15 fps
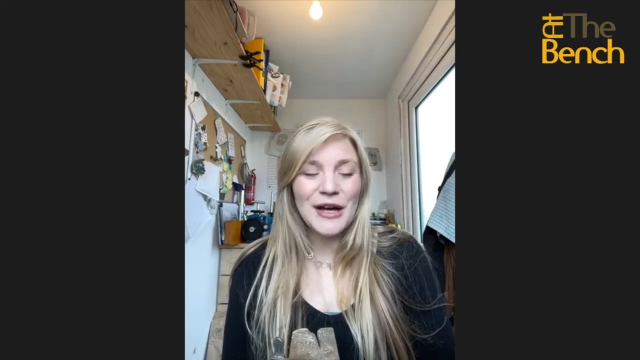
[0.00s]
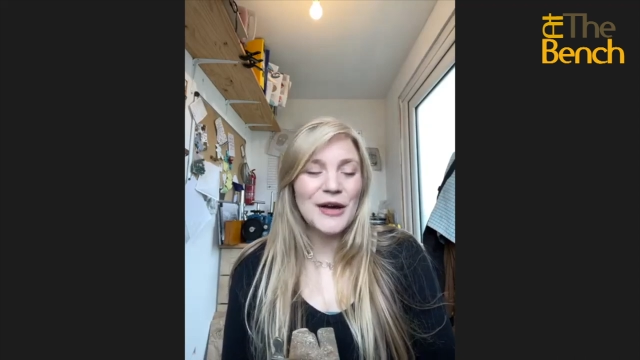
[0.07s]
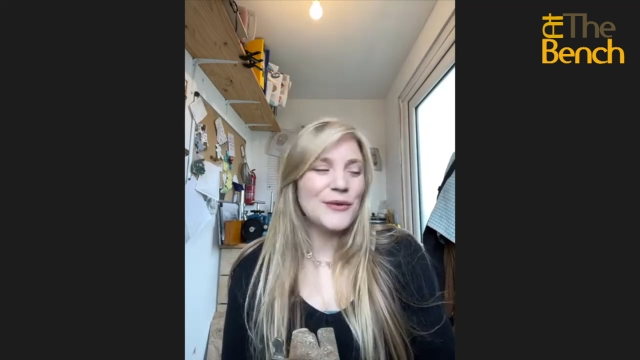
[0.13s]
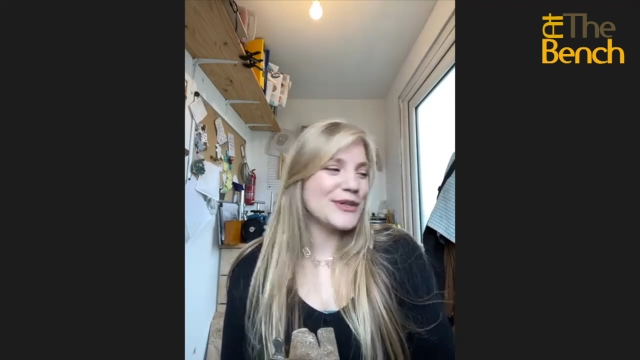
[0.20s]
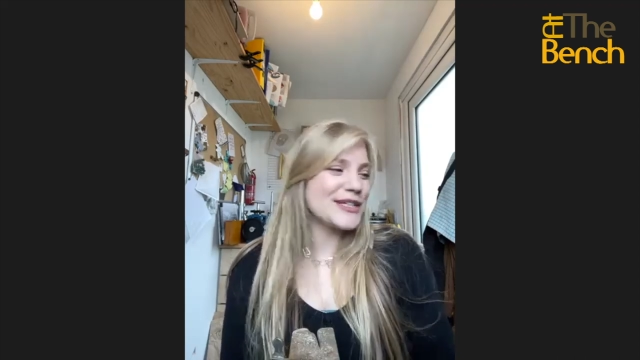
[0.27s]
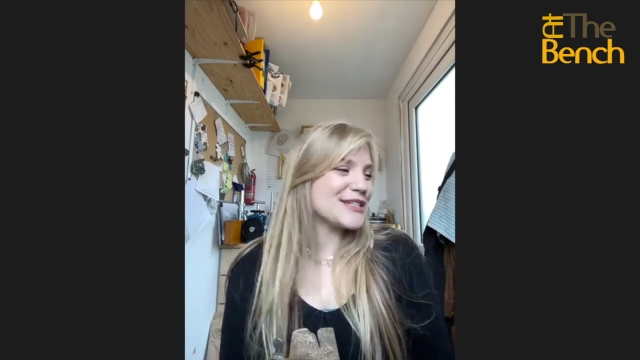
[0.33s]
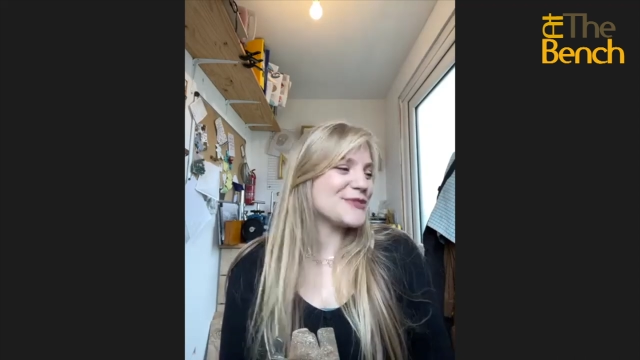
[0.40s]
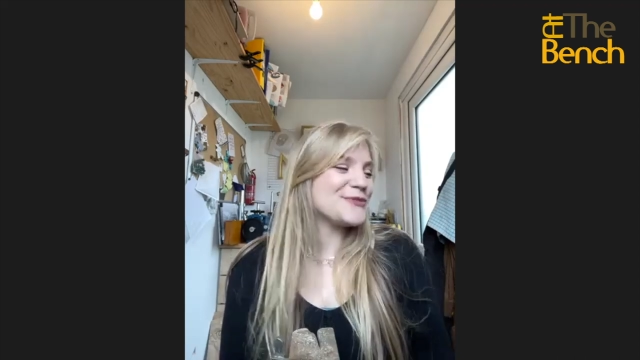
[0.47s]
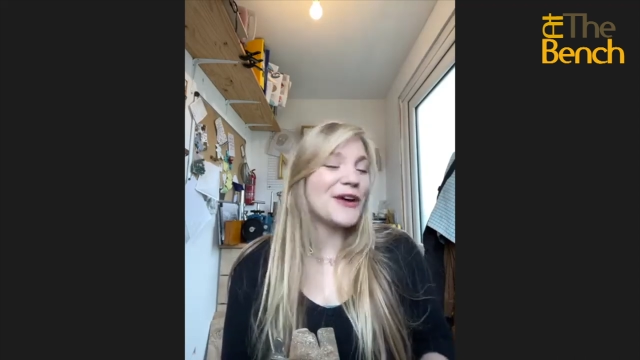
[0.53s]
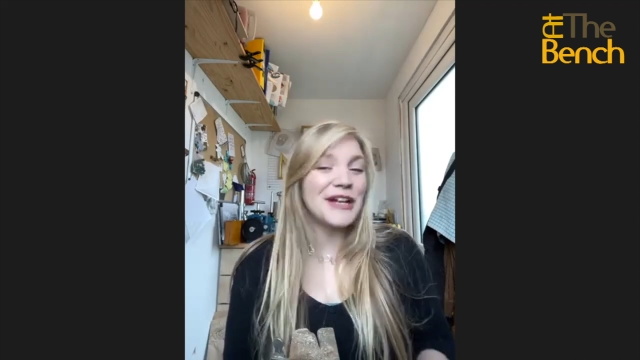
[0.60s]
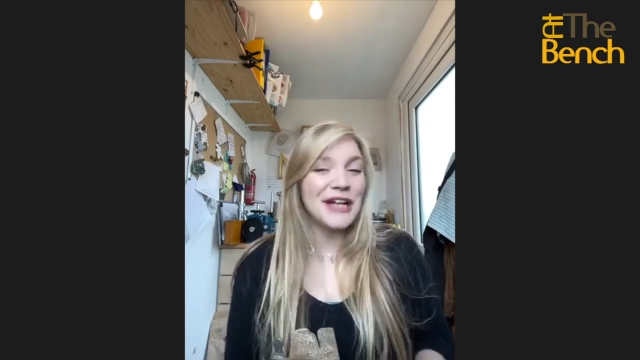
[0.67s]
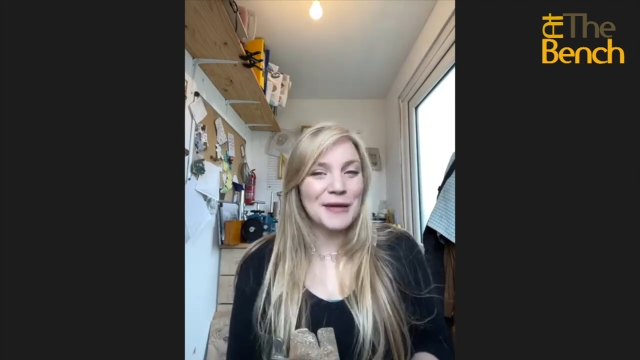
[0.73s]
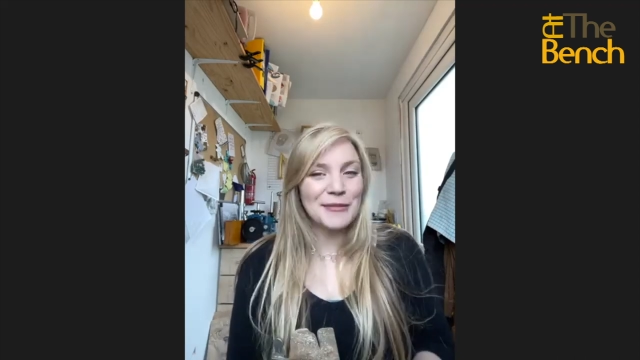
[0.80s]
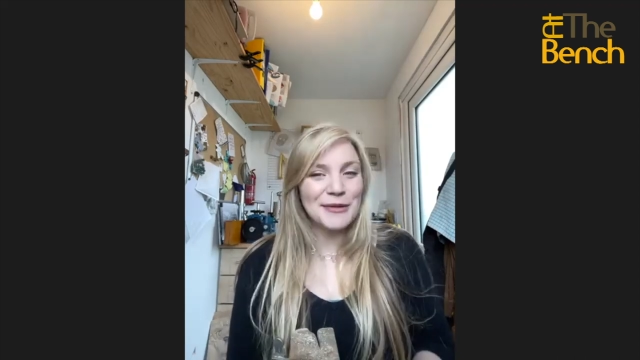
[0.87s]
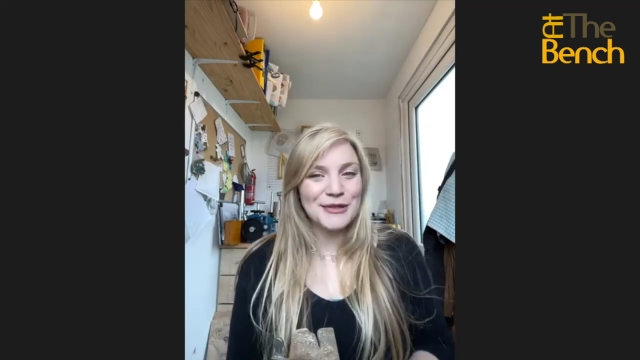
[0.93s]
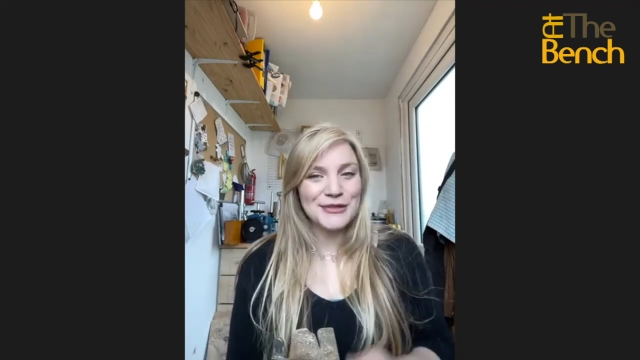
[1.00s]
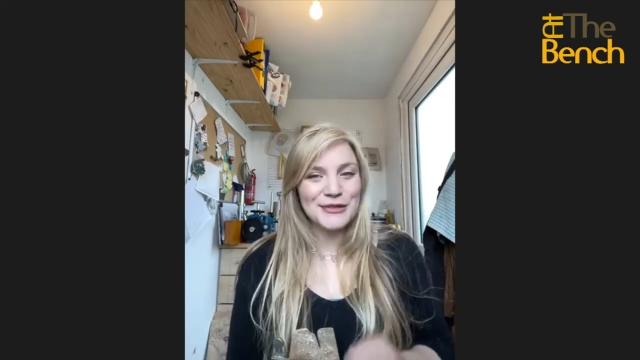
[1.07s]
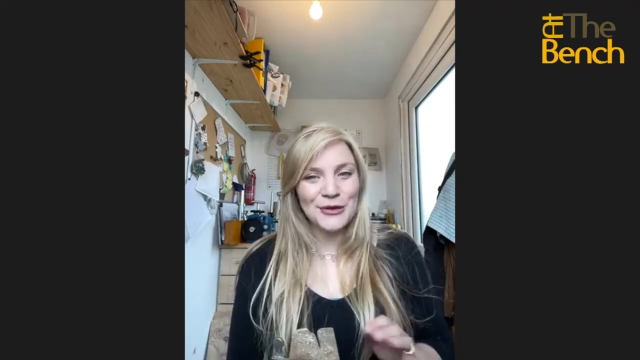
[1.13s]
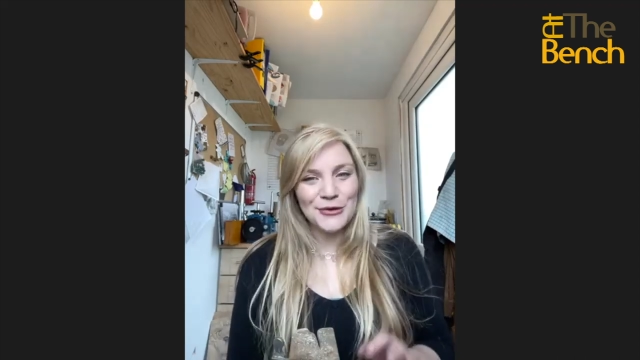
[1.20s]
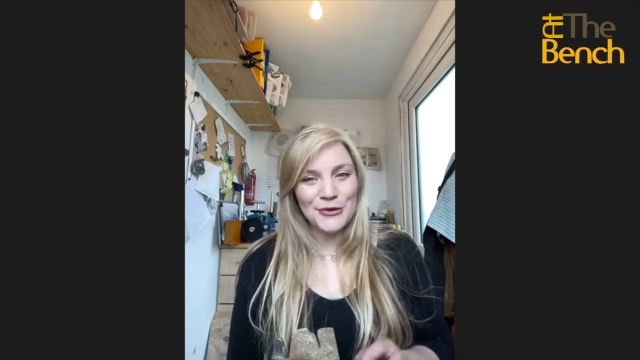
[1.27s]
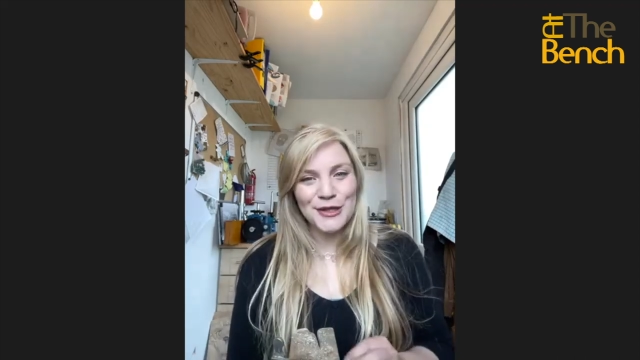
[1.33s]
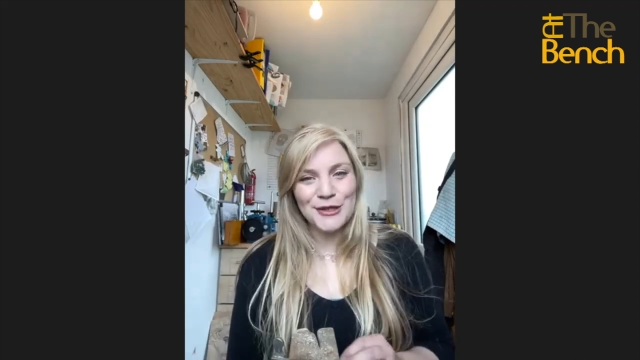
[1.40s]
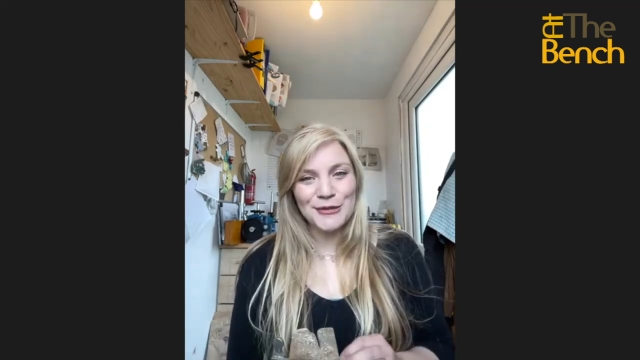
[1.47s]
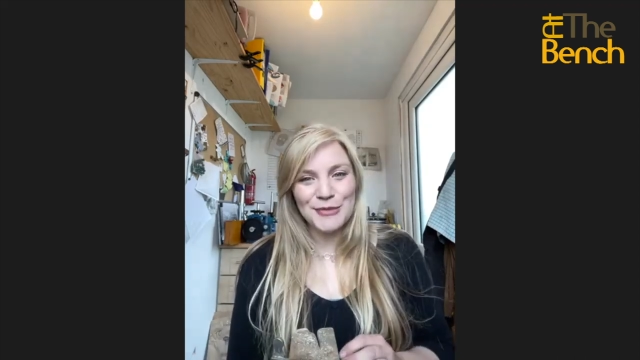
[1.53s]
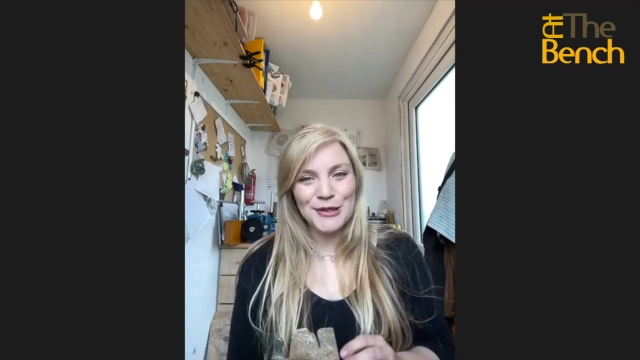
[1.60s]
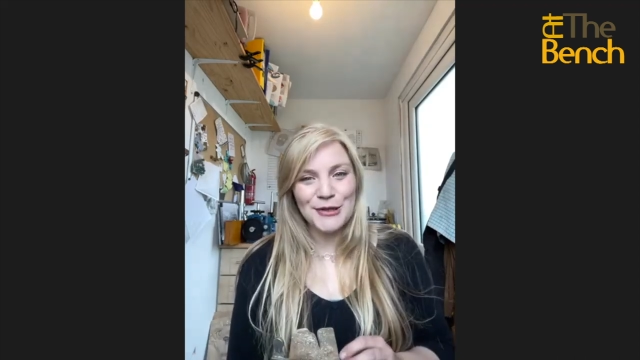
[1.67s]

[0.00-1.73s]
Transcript: which is funny because soldering can be